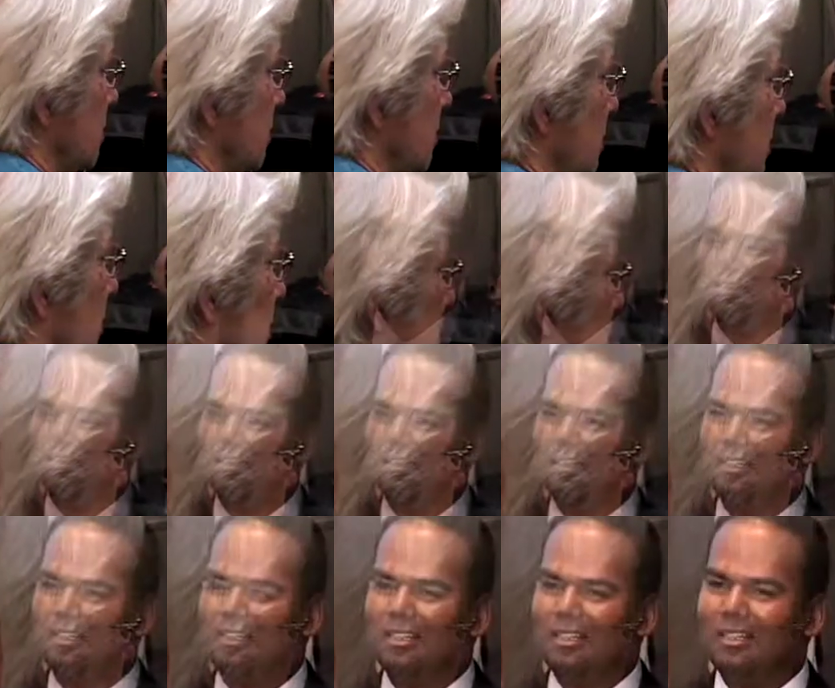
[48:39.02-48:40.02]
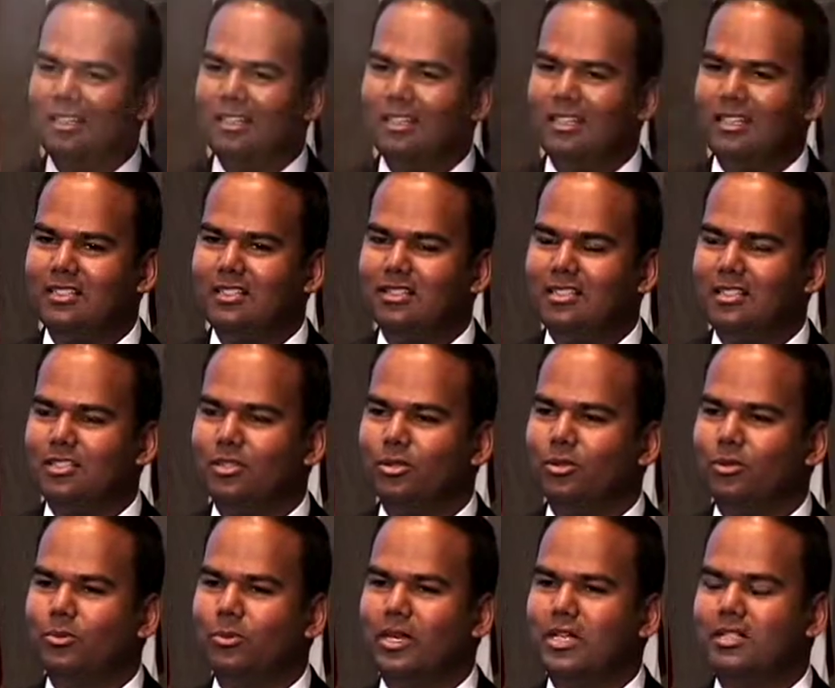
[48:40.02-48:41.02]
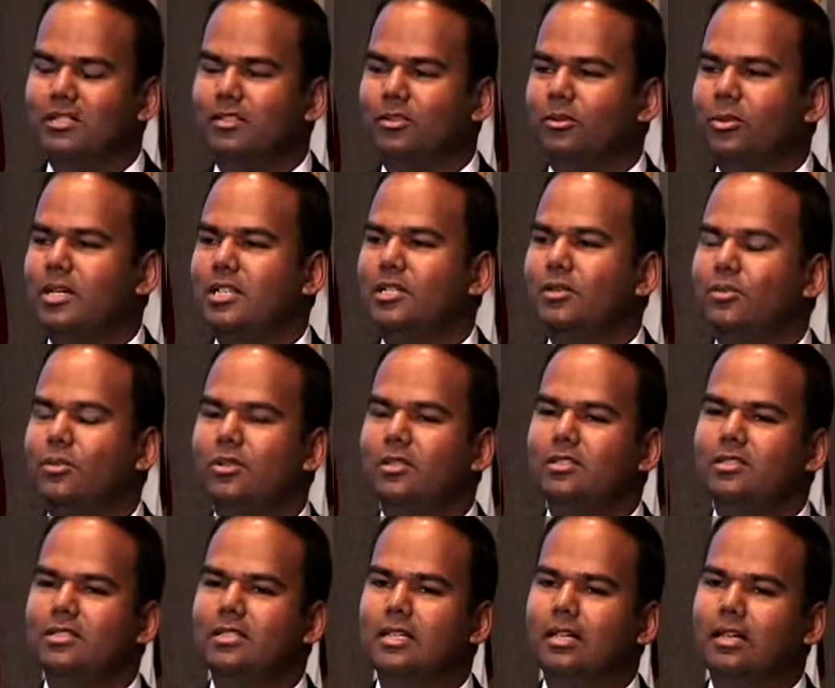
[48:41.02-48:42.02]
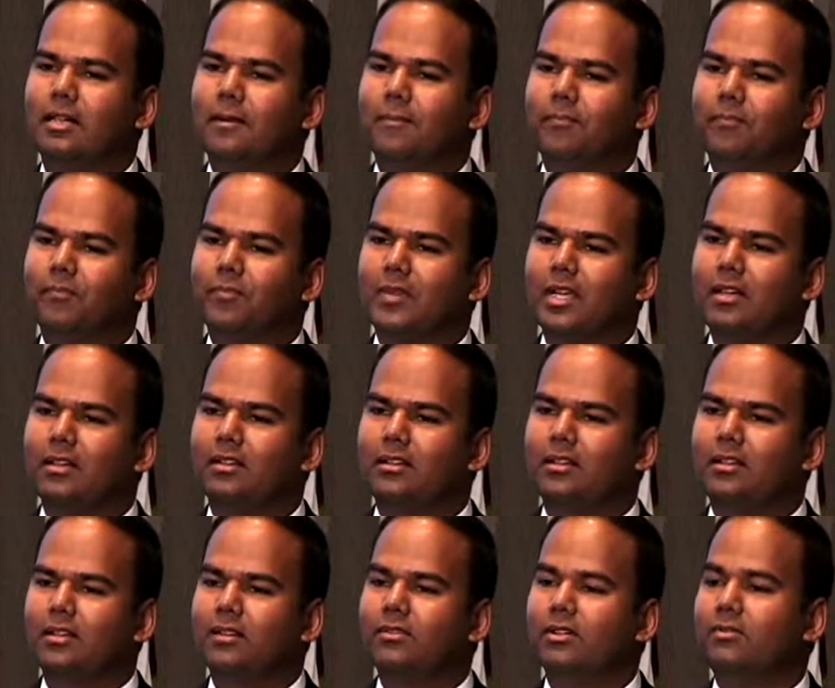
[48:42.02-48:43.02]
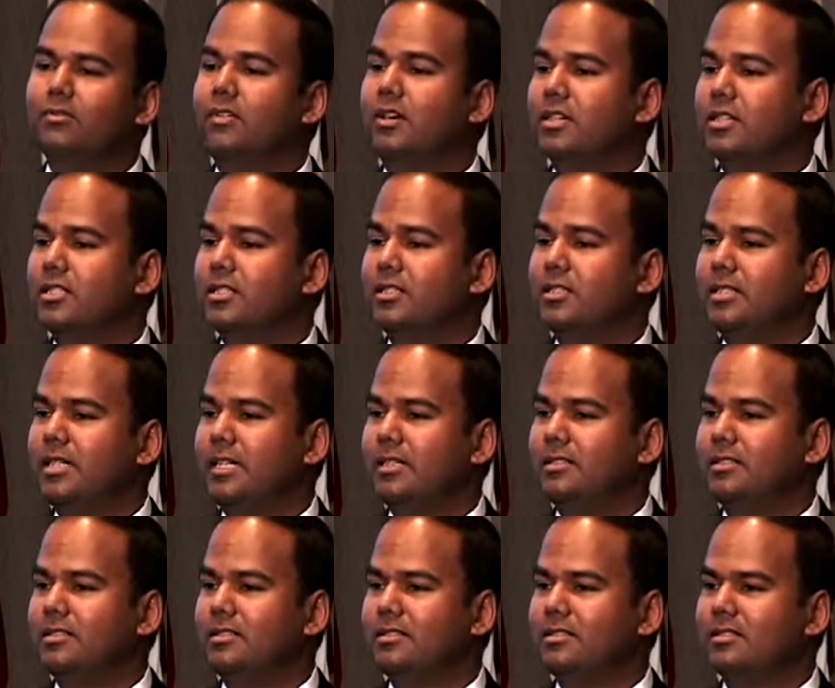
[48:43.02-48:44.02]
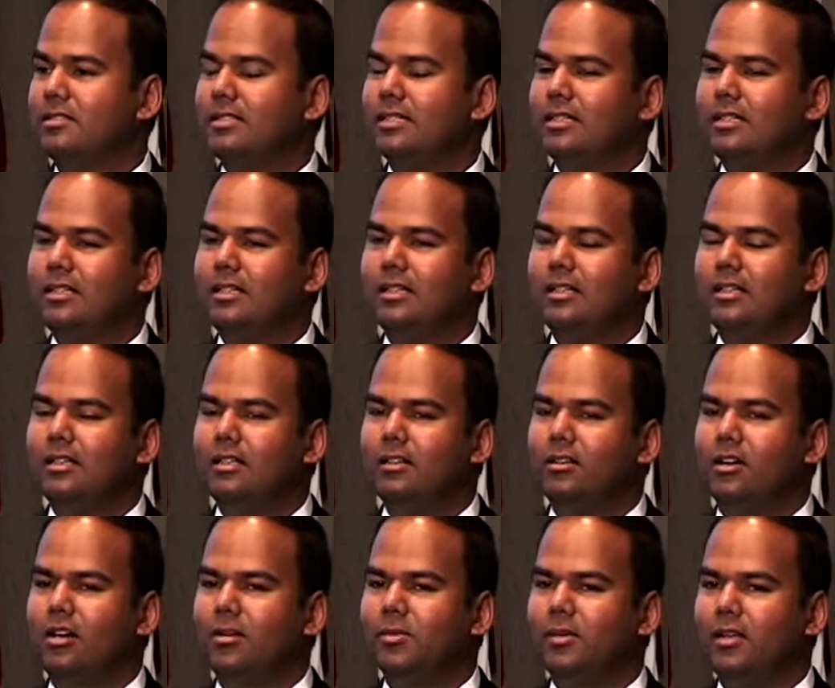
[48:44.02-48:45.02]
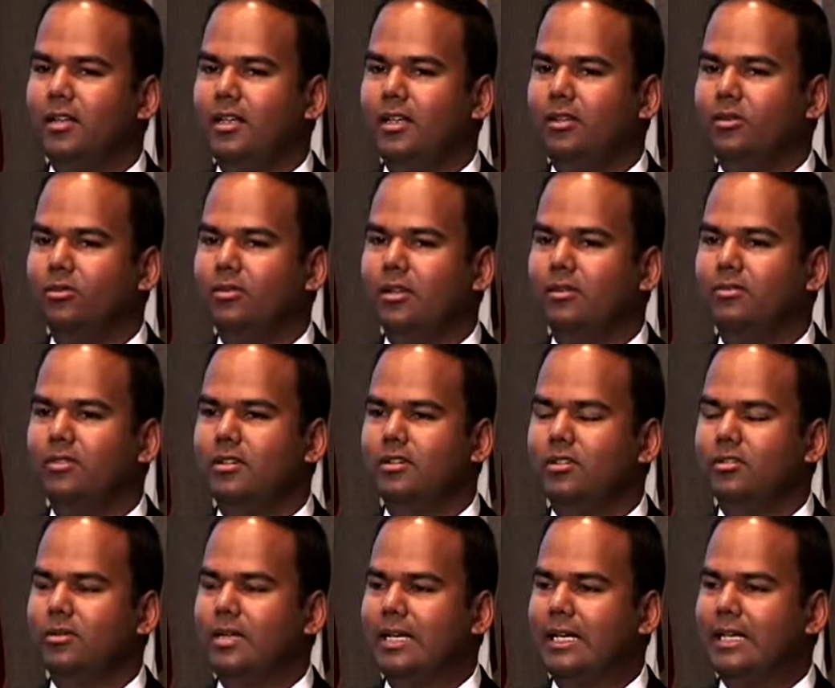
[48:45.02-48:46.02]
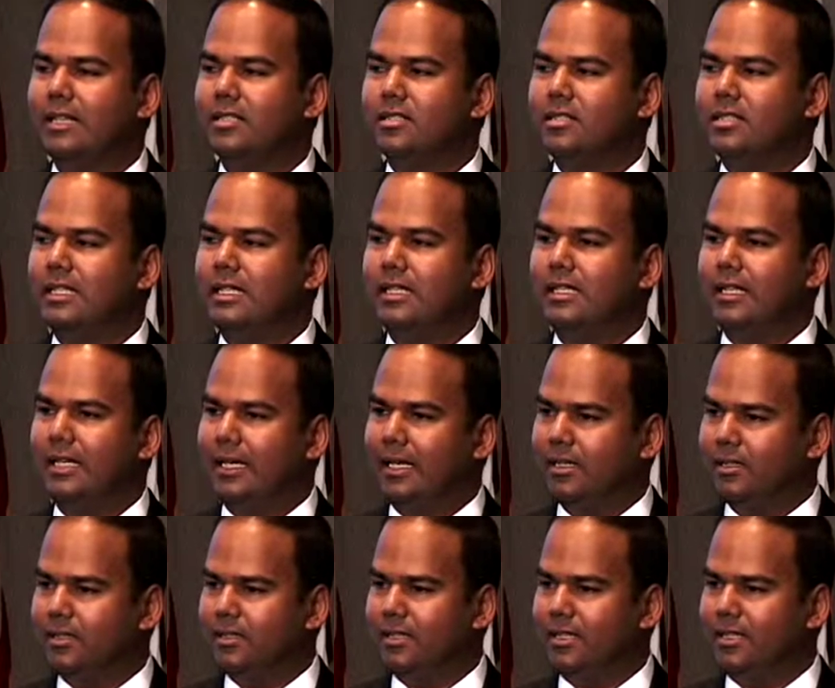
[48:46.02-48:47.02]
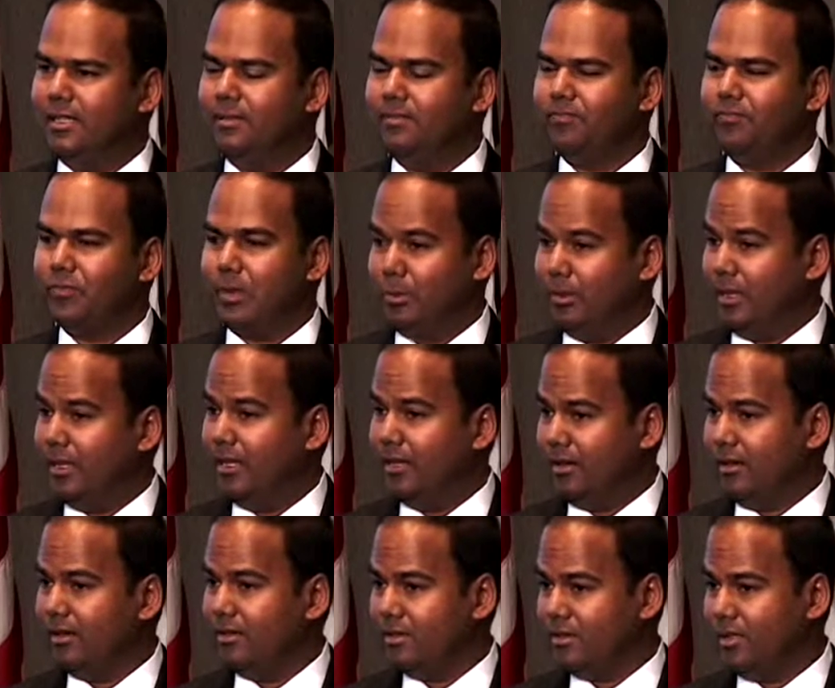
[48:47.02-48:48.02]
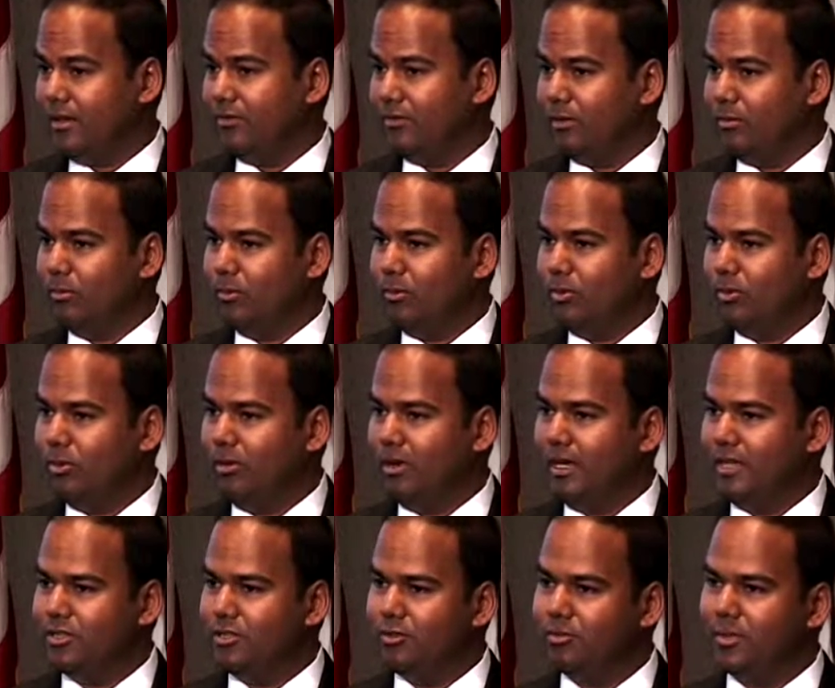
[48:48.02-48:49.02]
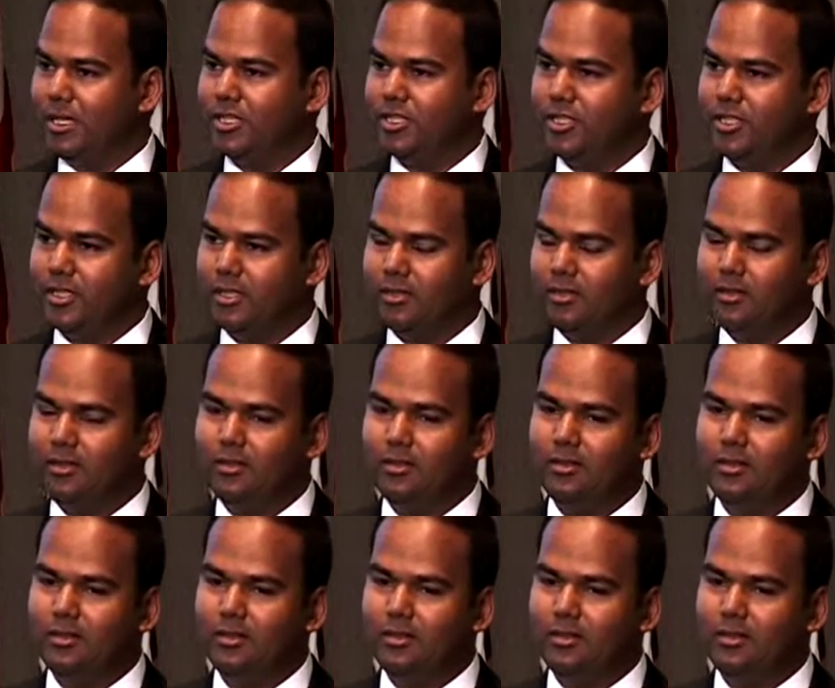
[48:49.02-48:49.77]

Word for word: Right. That's, that's a good question. The question was um, the liver function tests Commonly, you refer to AST and ALT, but there are several more, as you mentioned.